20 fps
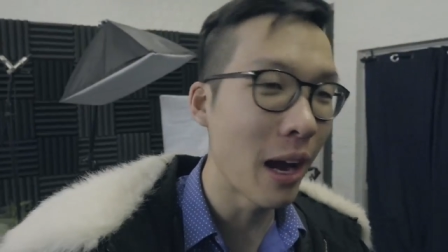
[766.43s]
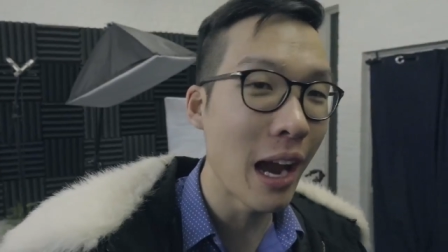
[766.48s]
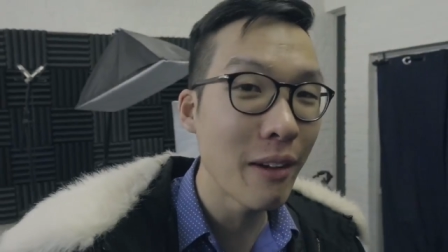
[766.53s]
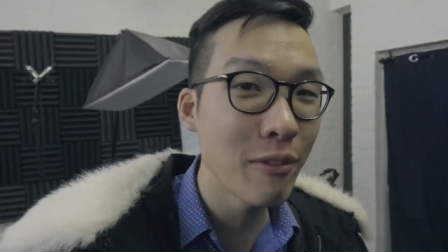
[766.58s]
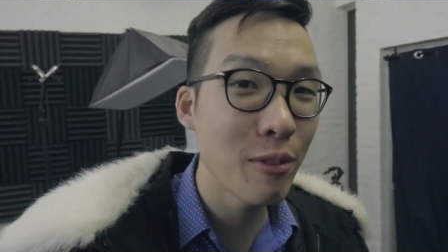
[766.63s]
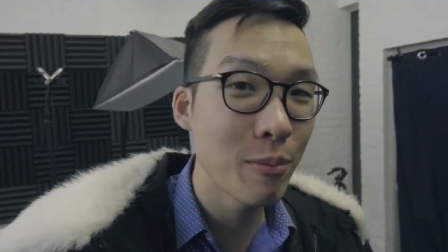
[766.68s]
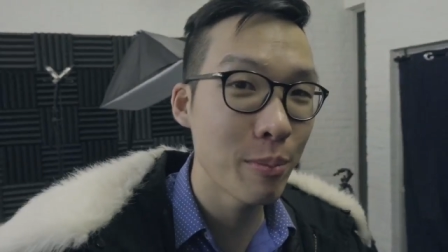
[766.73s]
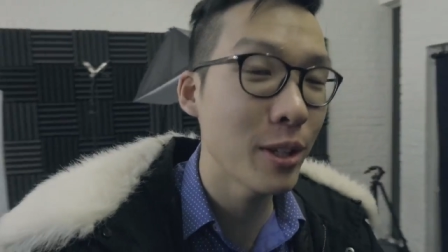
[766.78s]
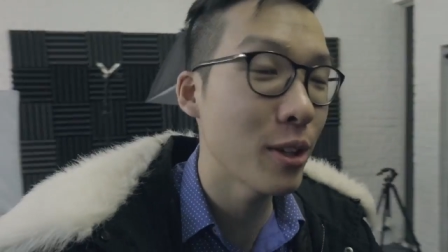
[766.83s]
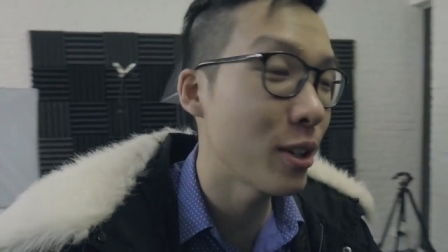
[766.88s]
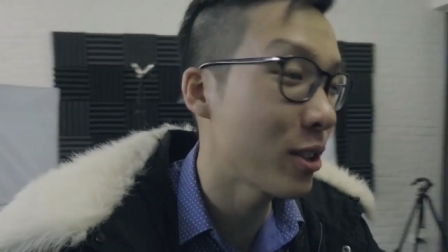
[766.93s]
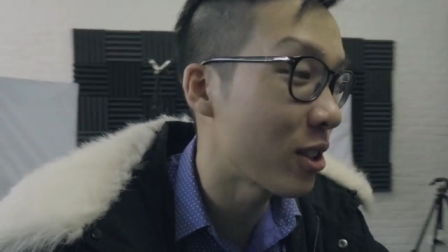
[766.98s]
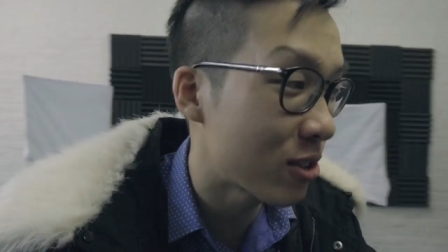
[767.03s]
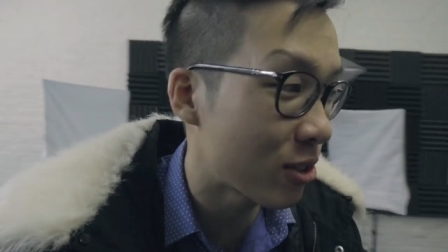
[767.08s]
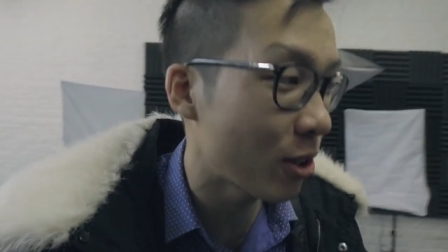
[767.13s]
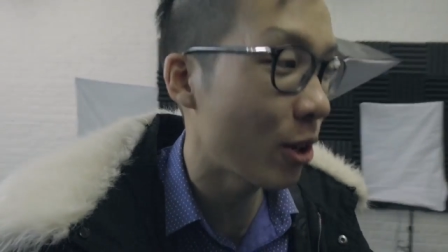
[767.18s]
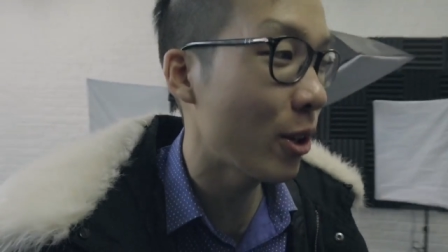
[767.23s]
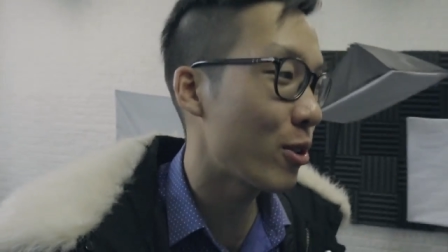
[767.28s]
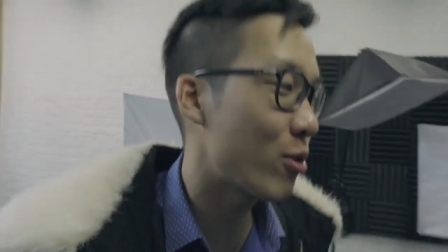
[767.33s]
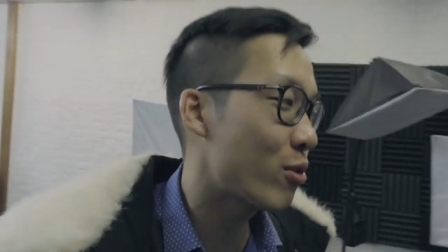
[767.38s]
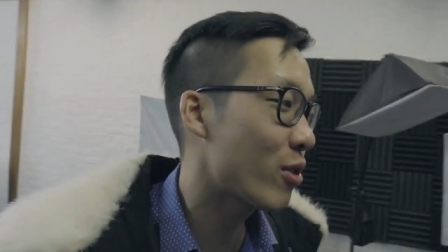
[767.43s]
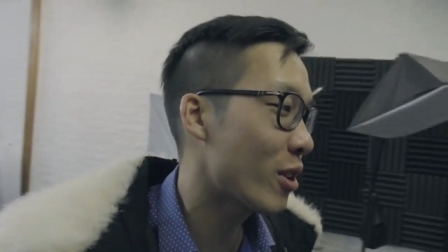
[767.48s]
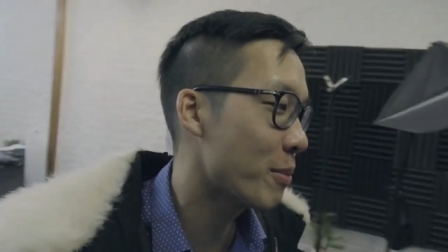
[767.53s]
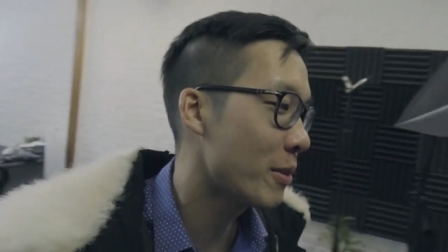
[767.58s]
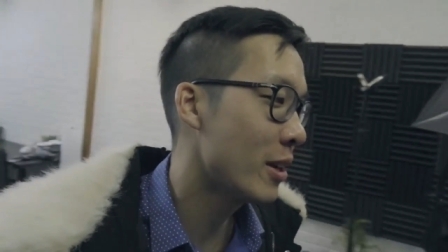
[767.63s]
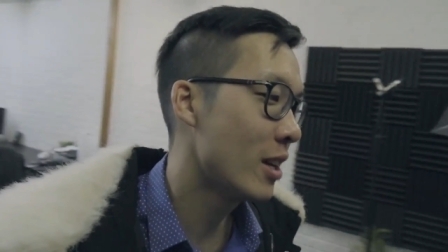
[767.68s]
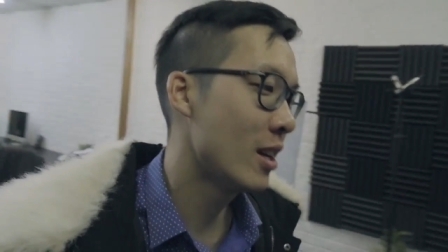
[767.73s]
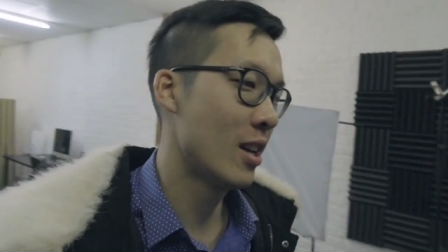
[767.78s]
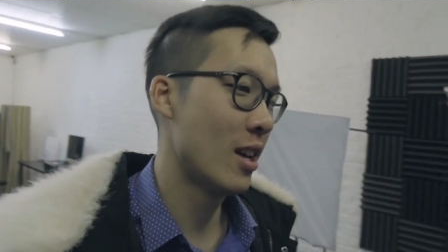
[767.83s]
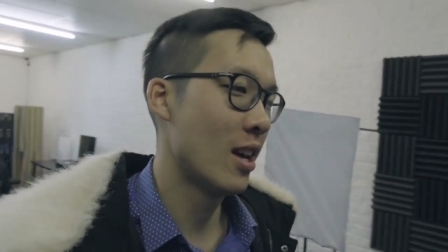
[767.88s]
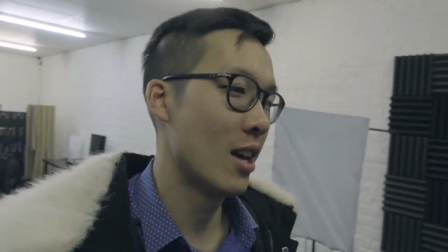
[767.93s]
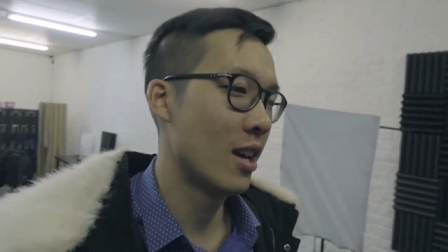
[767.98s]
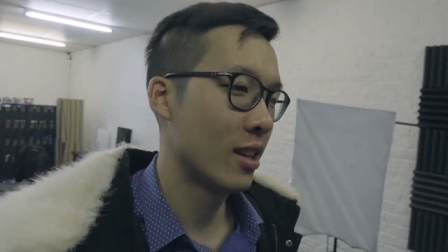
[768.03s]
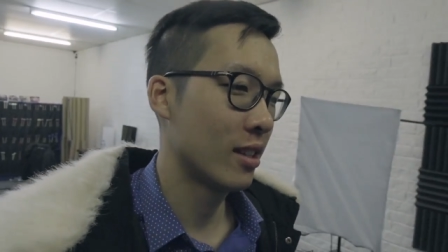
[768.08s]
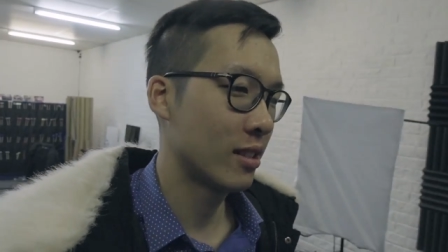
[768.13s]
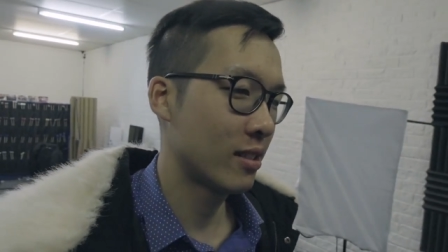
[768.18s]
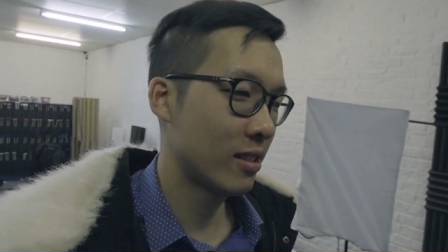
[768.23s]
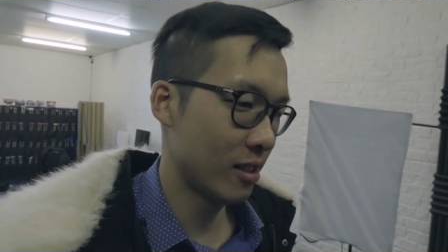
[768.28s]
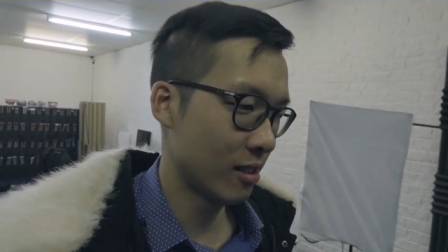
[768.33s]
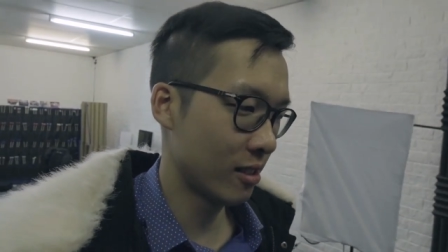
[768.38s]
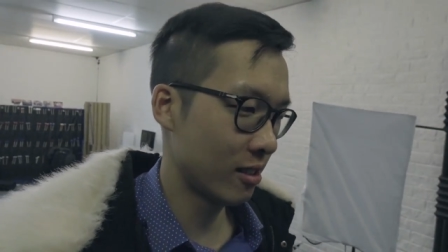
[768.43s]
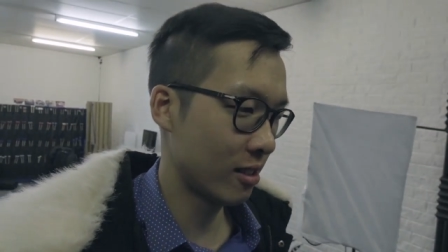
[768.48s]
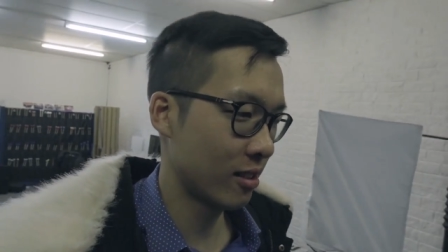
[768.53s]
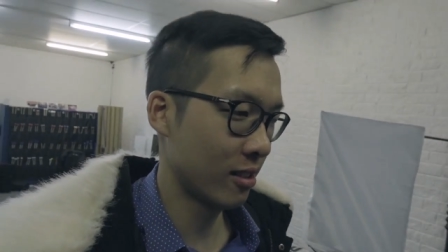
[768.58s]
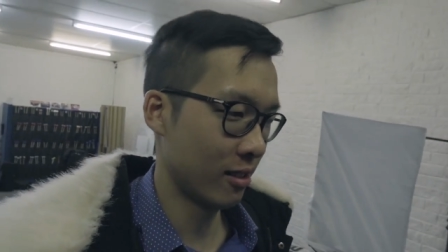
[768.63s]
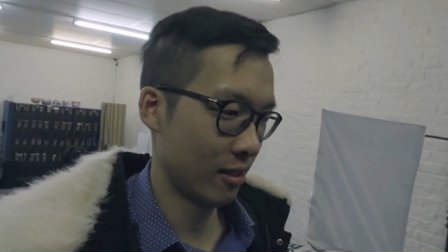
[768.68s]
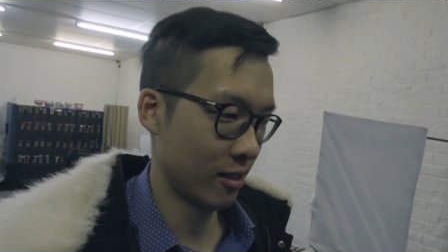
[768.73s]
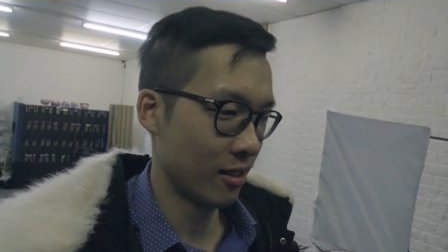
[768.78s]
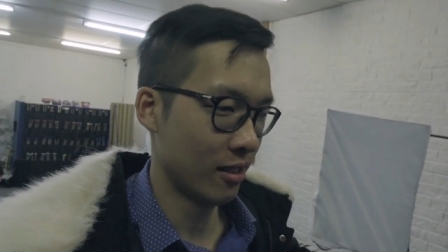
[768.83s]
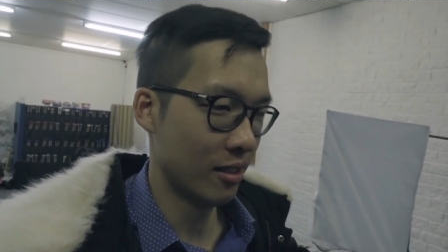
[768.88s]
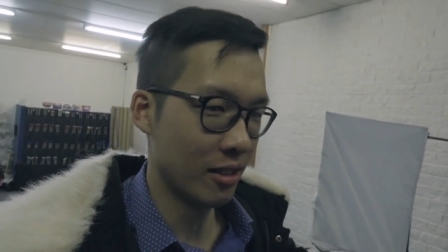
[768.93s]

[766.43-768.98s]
but I haven't been on a solo trip since,